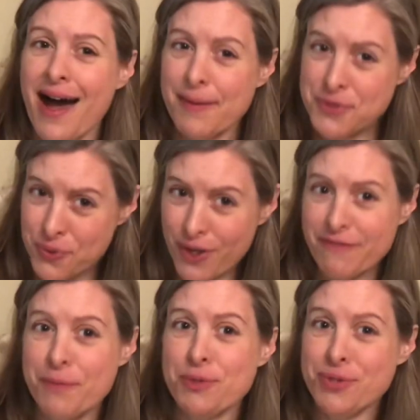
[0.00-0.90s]
I'm sort
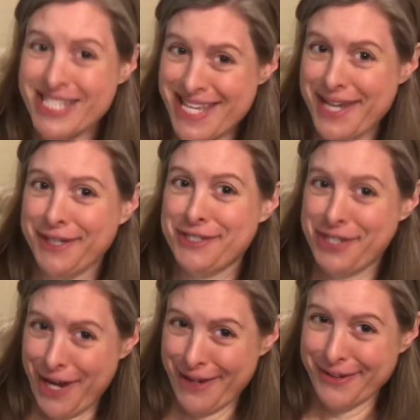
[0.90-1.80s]
of a boutique
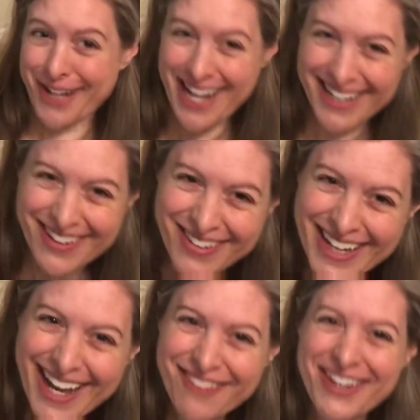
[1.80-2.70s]
channel. We
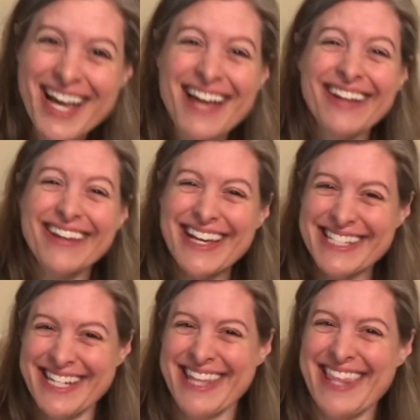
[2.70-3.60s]
have less
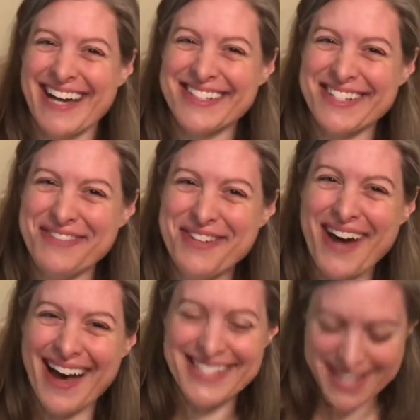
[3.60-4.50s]
than 1,000 of you
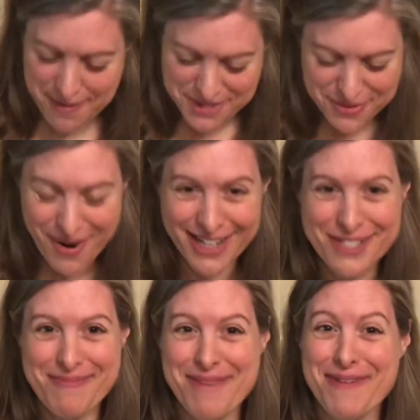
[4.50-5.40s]
guys come to
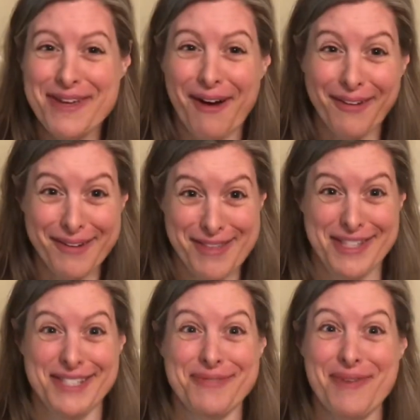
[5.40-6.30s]
watch me, but y'all are the
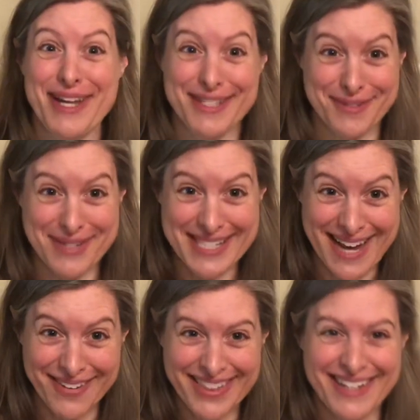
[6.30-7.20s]
sweetest ones
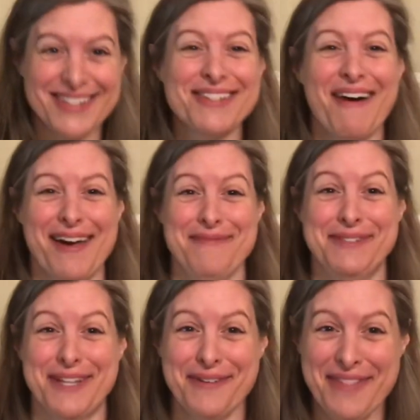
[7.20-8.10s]
out there. So I am
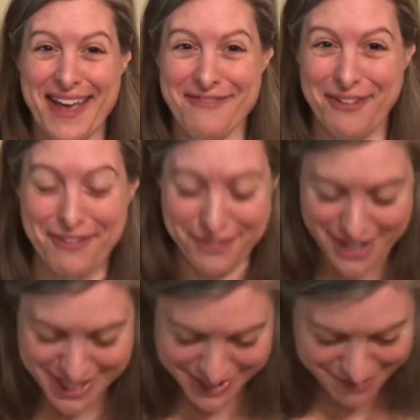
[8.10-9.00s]
so thankful for
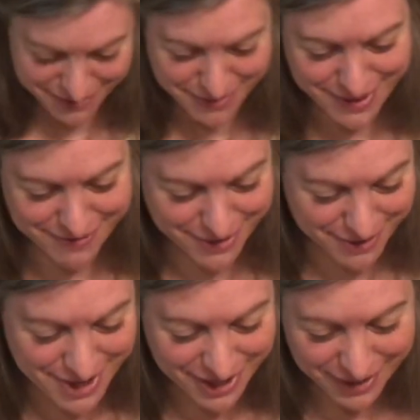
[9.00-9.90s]
each and every one of you.
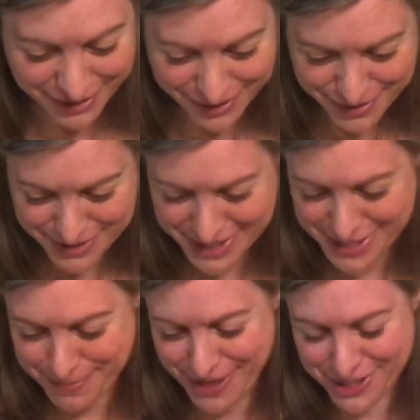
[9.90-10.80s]
Look what
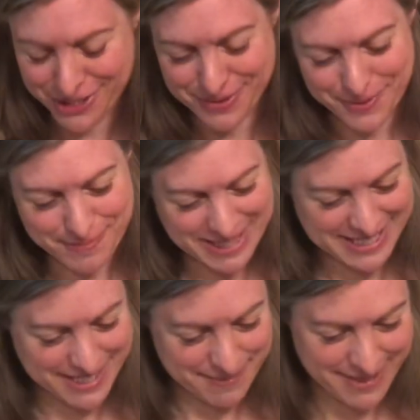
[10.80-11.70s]
this precious woman
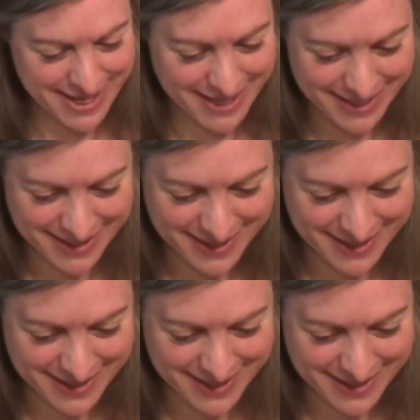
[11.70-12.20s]
sent me.